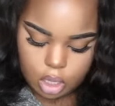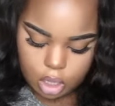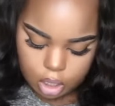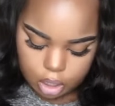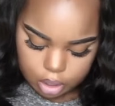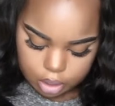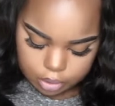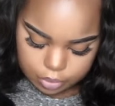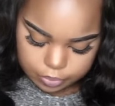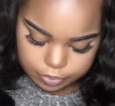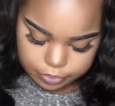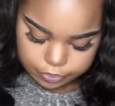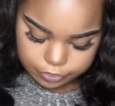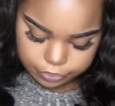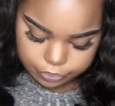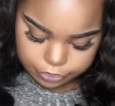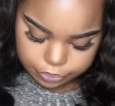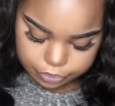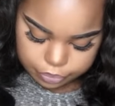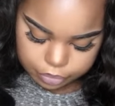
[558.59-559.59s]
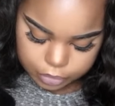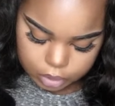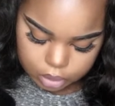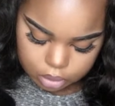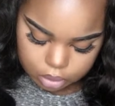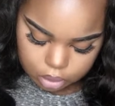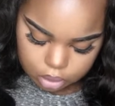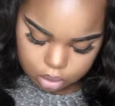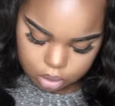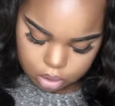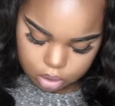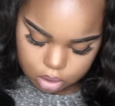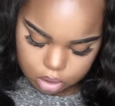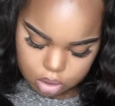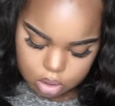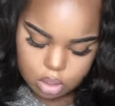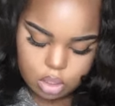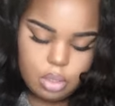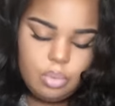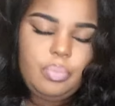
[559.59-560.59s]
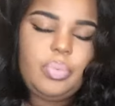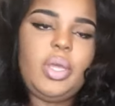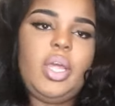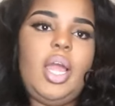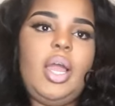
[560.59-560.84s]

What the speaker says: But